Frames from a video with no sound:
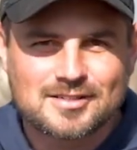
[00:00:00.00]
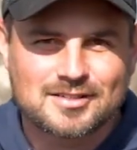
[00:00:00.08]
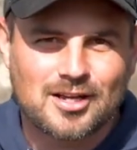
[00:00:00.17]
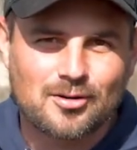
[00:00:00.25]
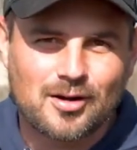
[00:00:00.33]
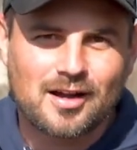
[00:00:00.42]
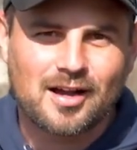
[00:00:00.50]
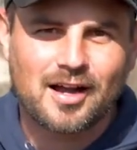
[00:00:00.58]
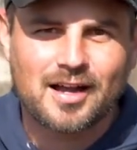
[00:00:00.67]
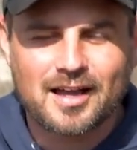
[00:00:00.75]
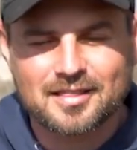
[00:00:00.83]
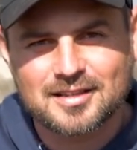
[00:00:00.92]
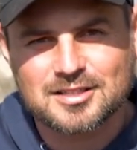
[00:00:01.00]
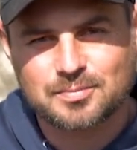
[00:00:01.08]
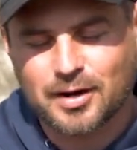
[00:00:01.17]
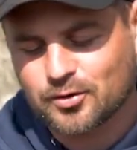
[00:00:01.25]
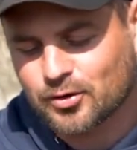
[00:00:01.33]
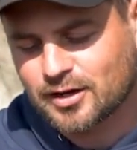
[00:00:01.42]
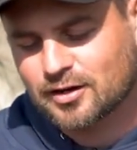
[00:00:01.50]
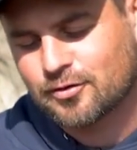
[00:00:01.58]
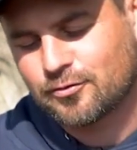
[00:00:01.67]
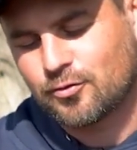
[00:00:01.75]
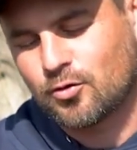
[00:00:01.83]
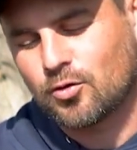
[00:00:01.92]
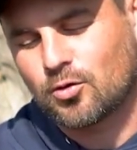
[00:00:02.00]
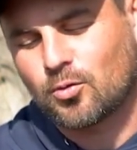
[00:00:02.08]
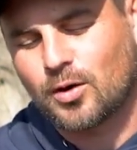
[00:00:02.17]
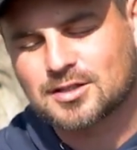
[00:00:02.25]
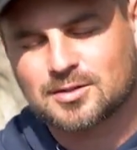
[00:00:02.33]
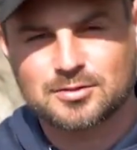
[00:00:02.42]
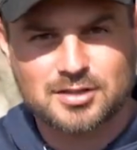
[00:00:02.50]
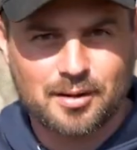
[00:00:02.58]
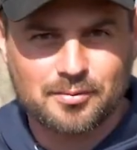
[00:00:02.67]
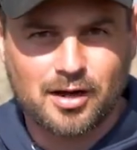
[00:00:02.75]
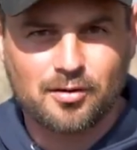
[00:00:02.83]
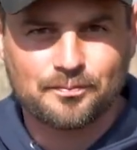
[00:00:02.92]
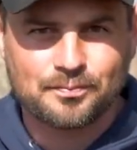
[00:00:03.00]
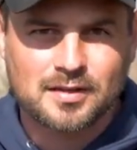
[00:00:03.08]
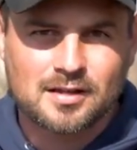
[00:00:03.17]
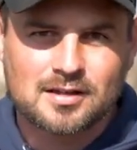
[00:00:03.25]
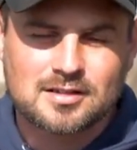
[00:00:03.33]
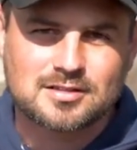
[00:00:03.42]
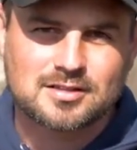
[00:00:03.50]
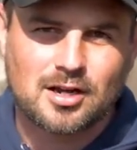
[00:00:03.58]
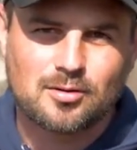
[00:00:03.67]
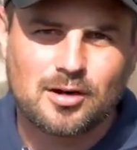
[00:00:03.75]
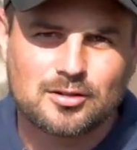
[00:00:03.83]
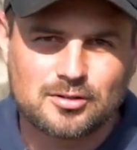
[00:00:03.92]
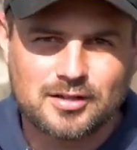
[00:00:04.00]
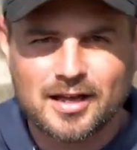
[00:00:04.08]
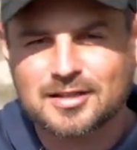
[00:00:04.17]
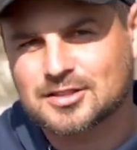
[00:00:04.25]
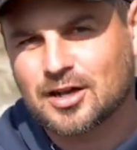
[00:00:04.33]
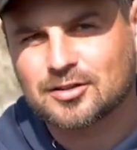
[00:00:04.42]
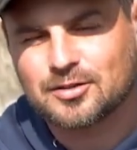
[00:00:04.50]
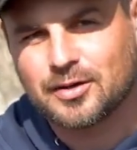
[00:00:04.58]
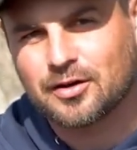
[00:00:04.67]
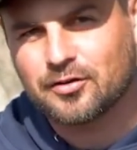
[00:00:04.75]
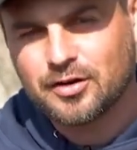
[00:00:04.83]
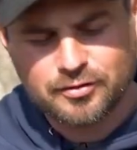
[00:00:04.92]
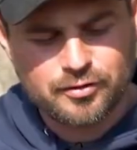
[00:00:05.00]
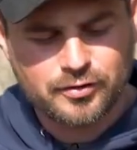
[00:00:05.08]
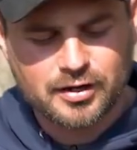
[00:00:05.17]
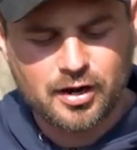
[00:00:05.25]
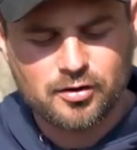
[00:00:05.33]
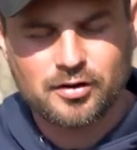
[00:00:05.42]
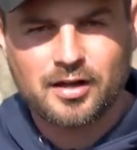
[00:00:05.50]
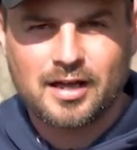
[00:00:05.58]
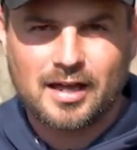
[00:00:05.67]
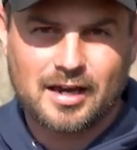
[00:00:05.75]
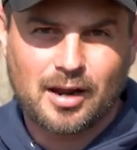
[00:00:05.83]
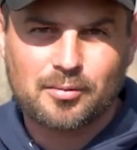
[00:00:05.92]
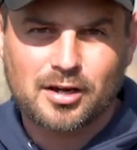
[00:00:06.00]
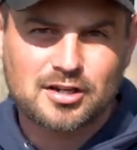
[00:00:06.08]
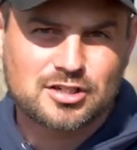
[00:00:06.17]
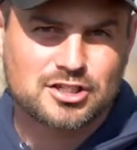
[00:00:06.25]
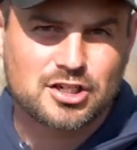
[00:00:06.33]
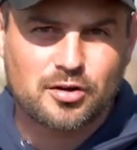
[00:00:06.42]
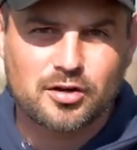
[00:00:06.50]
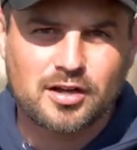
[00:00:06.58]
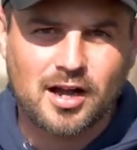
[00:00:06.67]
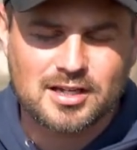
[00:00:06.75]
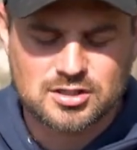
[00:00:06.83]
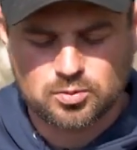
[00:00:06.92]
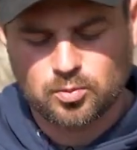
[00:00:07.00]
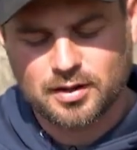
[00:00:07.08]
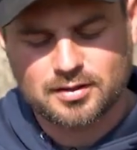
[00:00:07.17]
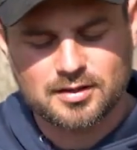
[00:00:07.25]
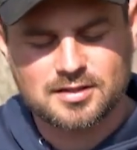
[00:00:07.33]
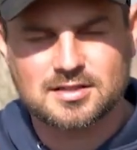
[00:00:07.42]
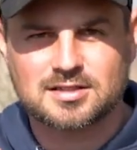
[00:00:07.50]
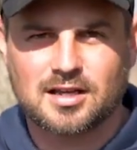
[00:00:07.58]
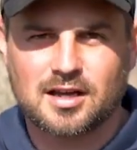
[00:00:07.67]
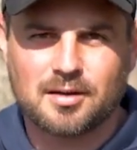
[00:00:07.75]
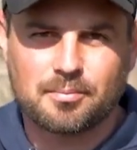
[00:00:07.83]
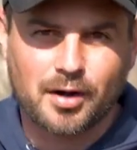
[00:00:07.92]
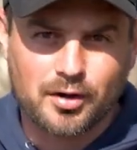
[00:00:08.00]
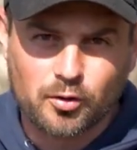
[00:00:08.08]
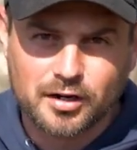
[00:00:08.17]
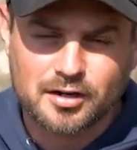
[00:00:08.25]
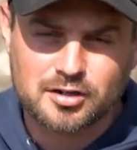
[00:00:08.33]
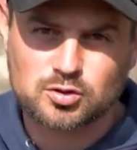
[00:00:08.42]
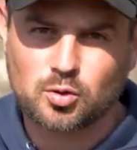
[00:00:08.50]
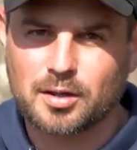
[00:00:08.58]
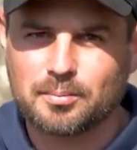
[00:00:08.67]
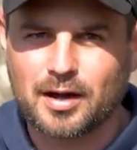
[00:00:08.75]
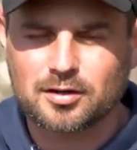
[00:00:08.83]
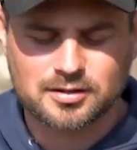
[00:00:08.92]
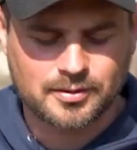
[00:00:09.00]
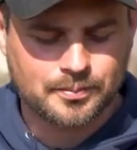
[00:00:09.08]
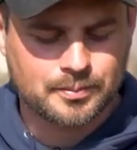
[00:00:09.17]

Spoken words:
So I had this binocular for quite some time now. So today is going to be a review video, and I'm going to show you guys what this binocular is all about